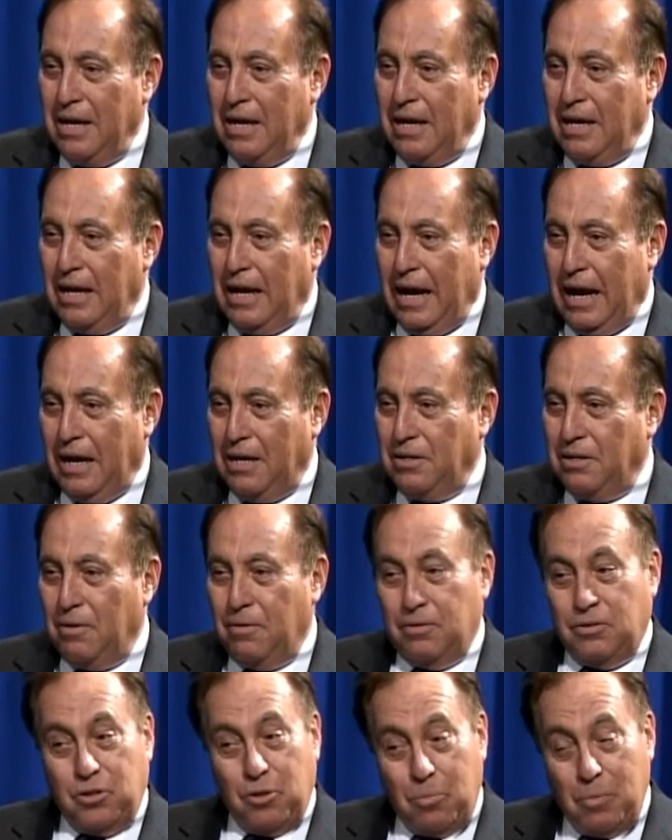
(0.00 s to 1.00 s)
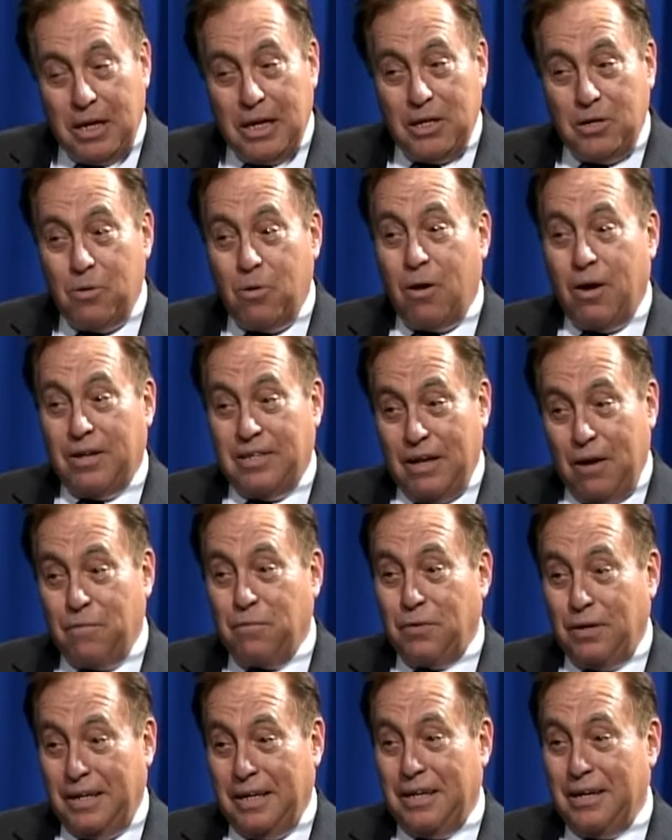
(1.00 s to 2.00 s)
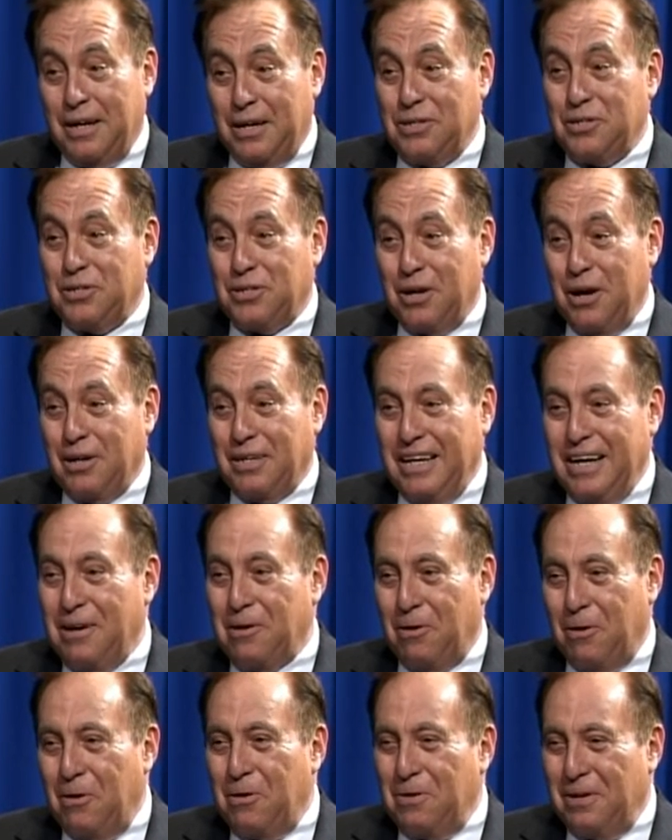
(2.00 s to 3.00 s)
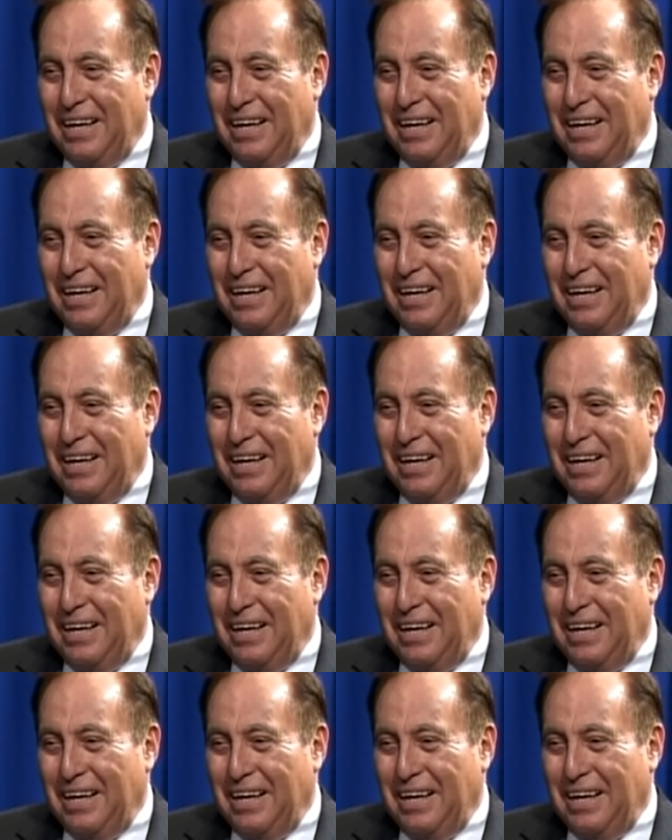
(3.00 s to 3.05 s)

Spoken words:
And to me, you are definitely an unsung hero.